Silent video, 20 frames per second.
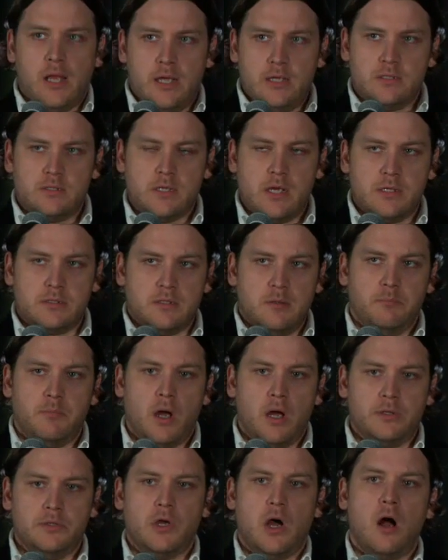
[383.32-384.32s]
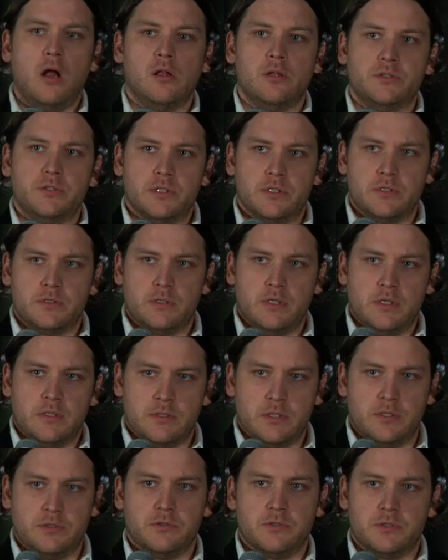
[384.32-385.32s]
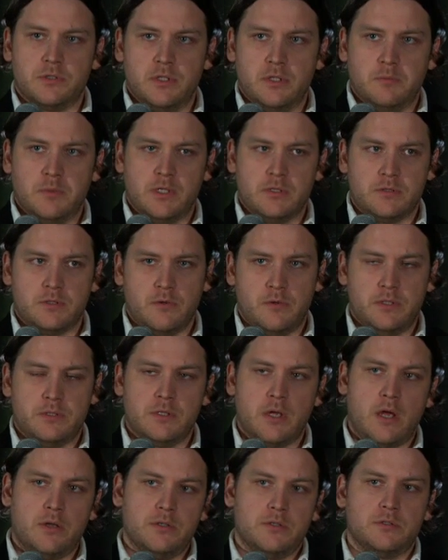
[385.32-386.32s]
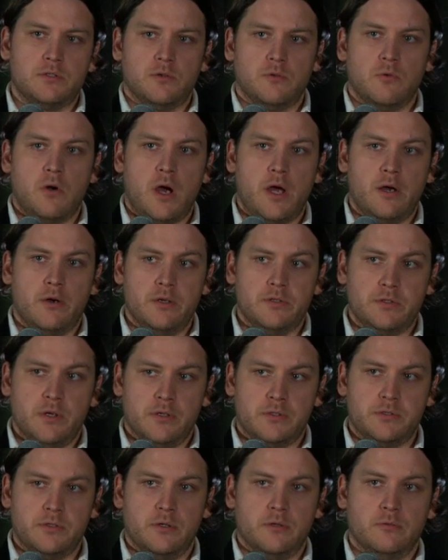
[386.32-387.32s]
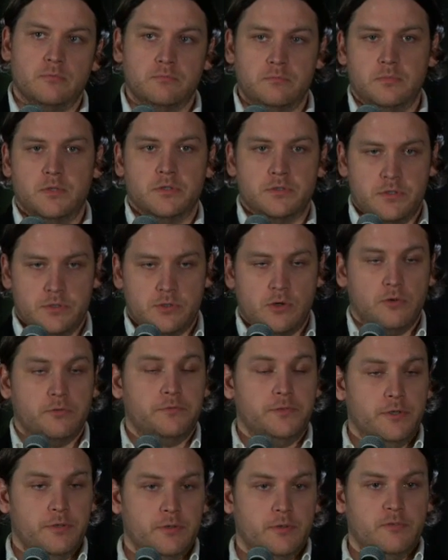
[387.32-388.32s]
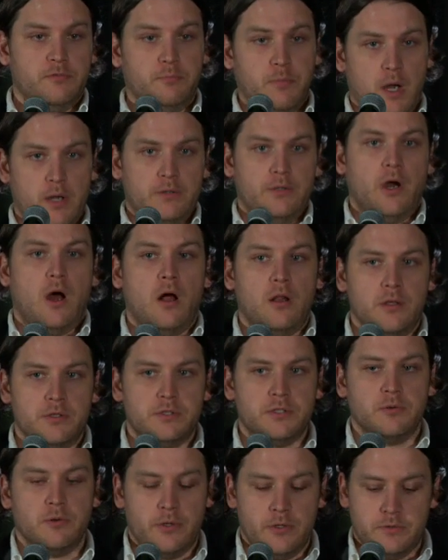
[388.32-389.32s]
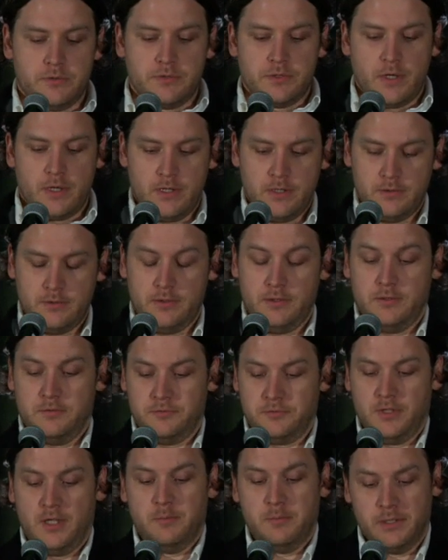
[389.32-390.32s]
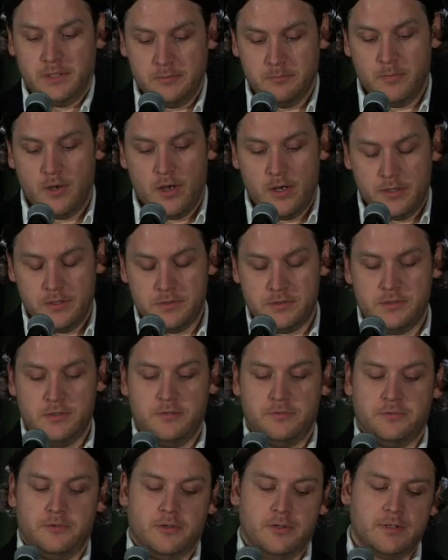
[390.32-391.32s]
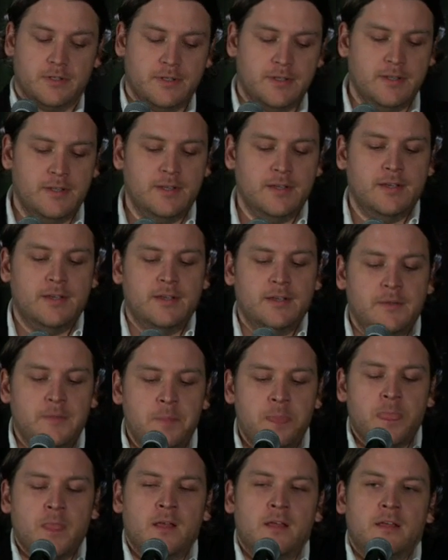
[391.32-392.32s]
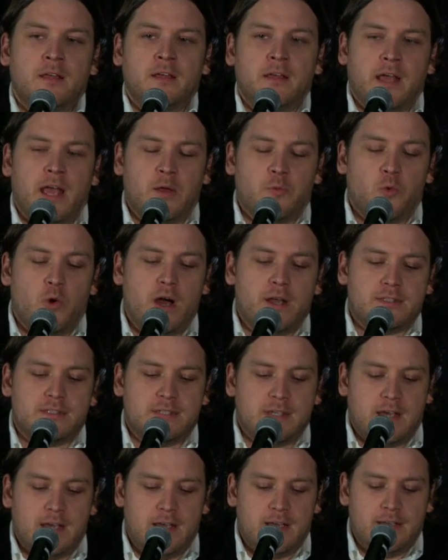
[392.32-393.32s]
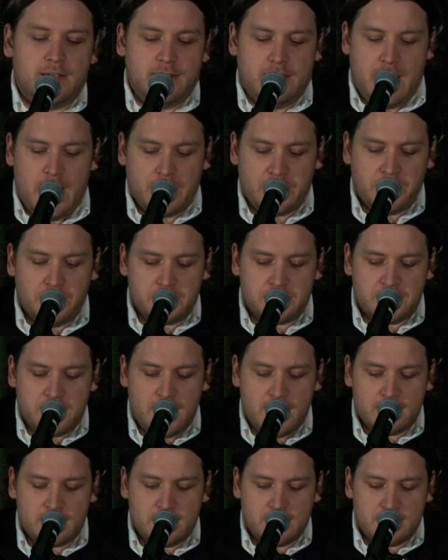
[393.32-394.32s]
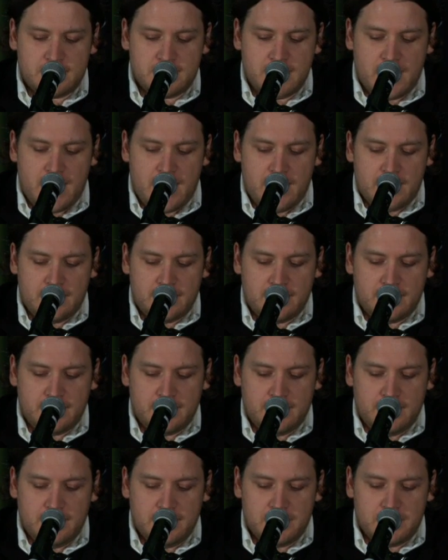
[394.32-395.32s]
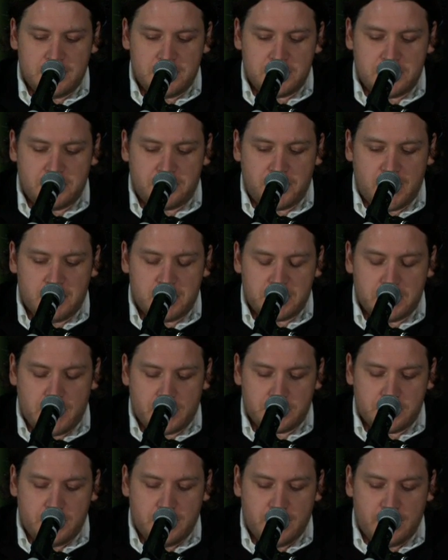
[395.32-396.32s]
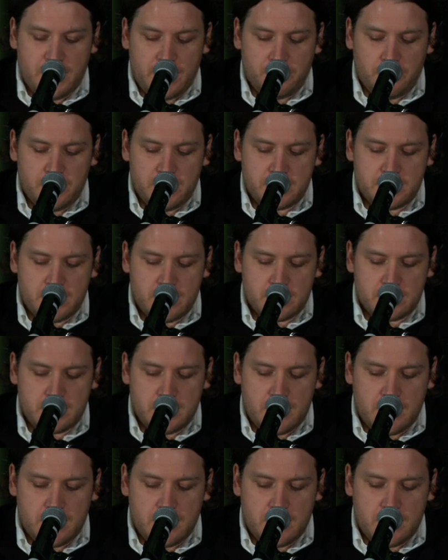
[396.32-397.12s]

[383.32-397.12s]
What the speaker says: as a bondologist is interesting because so he's not just a writer, he's also, there's this whole field of bondology where you study Ian Fleming and Bond and so forth. And what Eco says is that there's a famous lecture he gave where he says that,